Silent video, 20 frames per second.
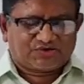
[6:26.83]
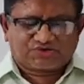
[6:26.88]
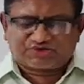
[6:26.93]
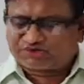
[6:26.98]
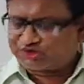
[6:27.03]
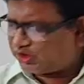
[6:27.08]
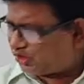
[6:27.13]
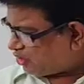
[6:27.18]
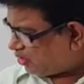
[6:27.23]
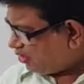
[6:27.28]

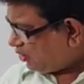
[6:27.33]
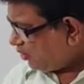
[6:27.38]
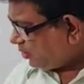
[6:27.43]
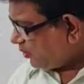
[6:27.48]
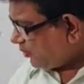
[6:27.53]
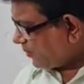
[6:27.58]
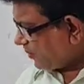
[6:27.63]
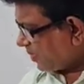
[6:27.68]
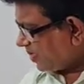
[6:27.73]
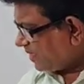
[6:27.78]

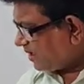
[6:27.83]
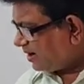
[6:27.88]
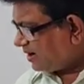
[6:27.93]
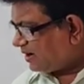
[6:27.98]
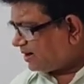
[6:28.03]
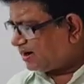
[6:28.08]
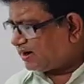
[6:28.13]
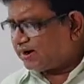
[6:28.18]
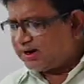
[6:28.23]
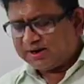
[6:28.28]
So
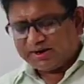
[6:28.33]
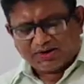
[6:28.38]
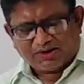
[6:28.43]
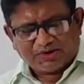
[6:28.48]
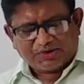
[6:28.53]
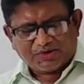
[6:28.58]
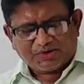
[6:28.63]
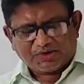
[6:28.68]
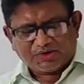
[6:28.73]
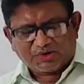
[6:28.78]

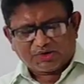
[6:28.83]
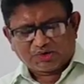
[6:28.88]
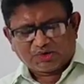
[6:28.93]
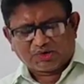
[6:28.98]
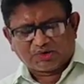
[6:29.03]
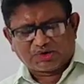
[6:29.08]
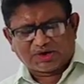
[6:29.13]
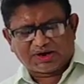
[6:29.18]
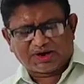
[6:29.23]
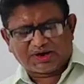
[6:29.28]

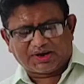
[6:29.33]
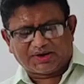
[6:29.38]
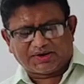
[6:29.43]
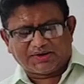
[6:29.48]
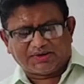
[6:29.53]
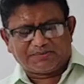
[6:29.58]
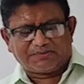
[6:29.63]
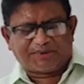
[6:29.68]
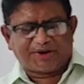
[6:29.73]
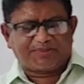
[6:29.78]
Luna
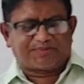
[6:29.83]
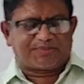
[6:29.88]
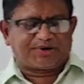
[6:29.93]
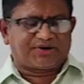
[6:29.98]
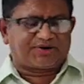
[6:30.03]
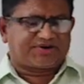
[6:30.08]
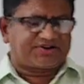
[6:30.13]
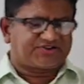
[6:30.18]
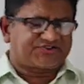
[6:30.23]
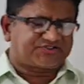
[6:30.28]

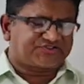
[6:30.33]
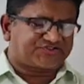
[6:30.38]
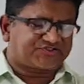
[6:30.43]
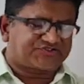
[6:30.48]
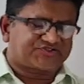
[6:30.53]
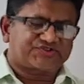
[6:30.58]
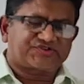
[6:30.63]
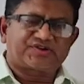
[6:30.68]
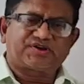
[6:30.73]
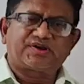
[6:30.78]

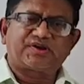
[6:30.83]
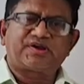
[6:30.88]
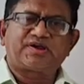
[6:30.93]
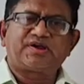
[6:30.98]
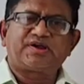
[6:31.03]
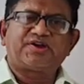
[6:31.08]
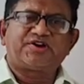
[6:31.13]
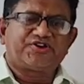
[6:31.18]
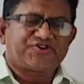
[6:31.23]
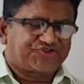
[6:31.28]
Bimbertons,
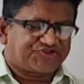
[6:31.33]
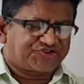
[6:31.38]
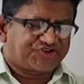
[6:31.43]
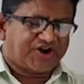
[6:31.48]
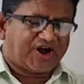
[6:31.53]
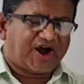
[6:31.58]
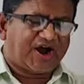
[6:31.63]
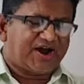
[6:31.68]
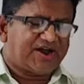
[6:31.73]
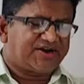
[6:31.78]
she
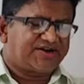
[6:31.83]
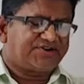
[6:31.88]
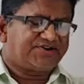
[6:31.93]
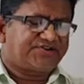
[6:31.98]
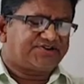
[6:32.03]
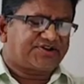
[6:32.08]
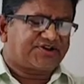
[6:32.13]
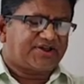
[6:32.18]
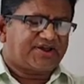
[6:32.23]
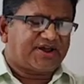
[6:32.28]

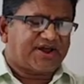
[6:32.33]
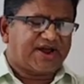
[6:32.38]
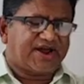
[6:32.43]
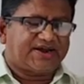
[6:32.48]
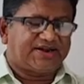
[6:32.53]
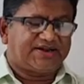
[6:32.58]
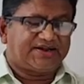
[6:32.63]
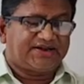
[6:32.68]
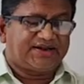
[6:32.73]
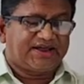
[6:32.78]
hired
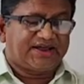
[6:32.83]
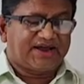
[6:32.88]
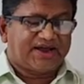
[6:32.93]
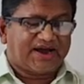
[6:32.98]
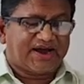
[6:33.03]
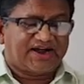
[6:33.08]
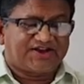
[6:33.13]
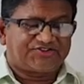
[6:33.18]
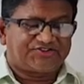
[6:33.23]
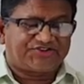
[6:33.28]
an
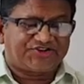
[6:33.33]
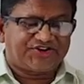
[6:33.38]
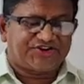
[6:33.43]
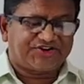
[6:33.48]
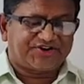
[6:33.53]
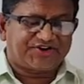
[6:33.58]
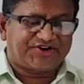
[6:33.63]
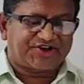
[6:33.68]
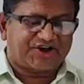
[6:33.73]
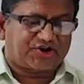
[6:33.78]

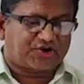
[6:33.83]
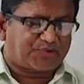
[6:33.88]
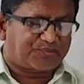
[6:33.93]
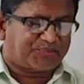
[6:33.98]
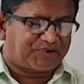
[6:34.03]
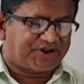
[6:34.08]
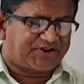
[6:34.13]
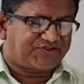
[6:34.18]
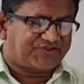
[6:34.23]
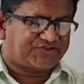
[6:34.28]
Algerian
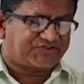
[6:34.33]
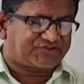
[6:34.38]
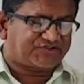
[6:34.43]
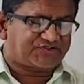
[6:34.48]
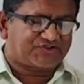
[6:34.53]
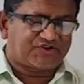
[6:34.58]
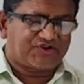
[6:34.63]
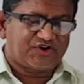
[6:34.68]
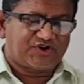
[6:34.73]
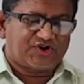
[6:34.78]

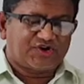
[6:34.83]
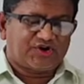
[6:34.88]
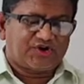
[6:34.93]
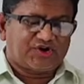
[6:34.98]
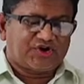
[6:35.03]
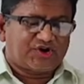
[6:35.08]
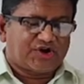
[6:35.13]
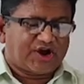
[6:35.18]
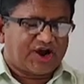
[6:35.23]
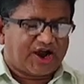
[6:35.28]
aeroplanes
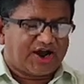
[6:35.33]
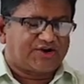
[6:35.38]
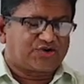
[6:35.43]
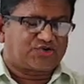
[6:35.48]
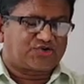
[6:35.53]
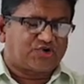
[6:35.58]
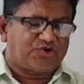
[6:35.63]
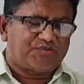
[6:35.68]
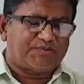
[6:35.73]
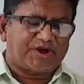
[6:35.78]

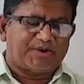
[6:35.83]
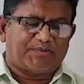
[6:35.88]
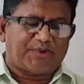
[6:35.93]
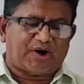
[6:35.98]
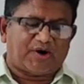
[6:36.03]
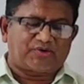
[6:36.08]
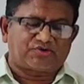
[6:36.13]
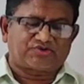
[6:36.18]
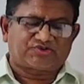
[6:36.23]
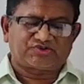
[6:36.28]
and roamed
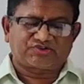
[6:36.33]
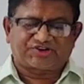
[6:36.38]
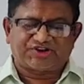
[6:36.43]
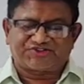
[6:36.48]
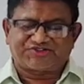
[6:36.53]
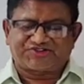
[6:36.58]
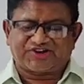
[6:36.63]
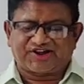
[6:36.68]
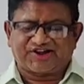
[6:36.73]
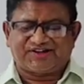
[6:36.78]
about
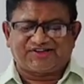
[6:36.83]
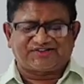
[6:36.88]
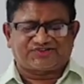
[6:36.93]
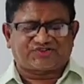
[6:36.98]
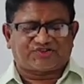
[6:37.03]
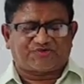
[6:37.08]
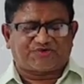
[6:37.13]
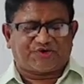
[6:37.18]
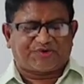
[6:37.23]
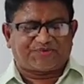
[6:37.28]
the
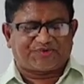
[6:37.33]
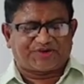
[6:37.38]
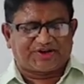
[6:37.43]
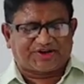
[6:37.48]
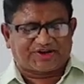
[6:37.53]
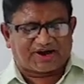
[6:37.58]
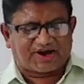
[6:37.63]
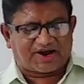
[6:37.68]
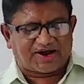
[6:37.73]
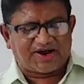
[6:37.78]
jungles of
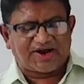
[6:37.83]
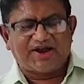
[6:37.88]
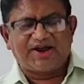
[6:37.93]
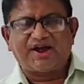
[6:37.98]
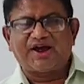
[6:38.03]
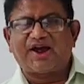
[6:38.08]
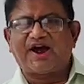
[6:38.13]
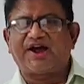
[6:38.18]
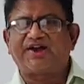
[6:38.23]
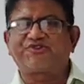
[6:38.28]
Africa
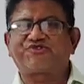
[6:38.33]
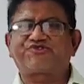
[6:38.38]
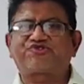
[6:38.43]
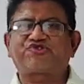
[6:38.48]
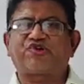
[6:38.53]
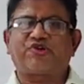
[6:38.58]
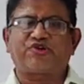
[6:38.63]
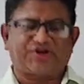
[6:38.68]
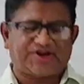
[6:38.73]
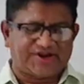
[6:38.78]
and
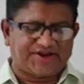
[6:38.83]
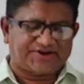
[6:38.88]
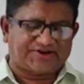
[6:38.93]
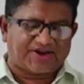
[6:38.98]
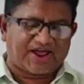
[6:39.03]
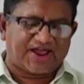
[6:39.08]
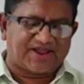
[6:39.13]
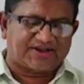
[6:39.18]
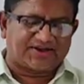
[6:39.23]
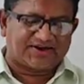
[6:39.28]
shot a
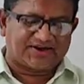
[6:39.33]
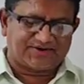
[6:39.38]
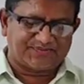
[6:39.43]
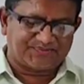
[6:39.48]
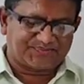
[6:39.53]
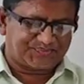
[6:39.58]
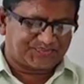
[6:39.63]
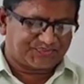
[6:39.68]
tiger.